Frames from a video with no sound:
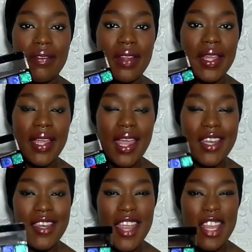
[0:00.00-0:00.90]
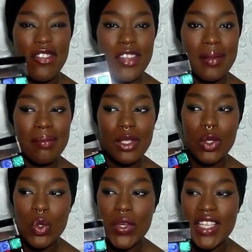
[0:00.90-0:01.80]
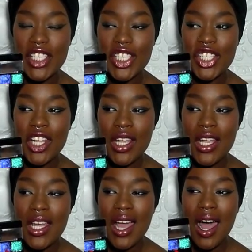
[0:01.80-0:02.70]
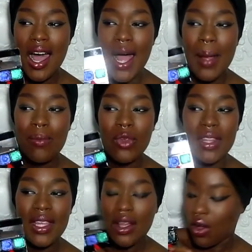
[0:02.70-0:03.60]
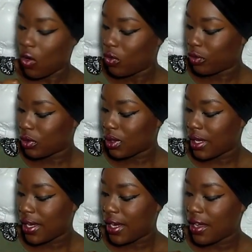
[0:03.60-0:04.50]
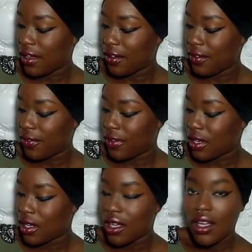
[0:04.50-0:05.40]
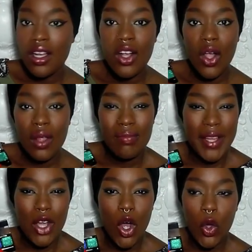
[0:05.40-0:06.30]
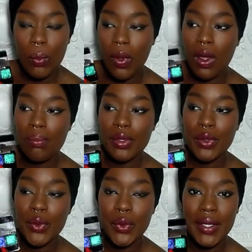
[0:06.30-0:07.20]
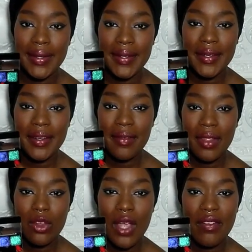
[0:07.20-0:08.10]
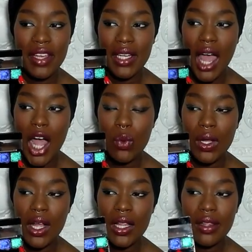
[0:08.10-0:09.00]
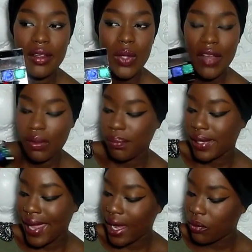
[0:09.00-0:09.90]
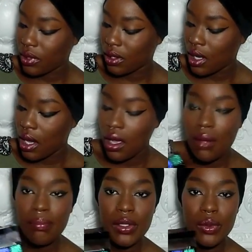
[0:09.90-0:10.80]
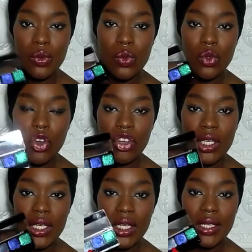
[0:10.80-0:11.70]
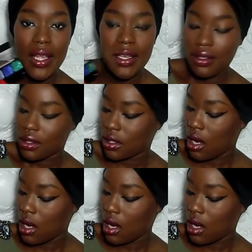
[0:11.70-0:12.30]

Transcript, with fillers: of like a navy bluish um, with an overlay of like cobalt blue glitter. Then you have like an aqua color. You have a black with a blue, green, and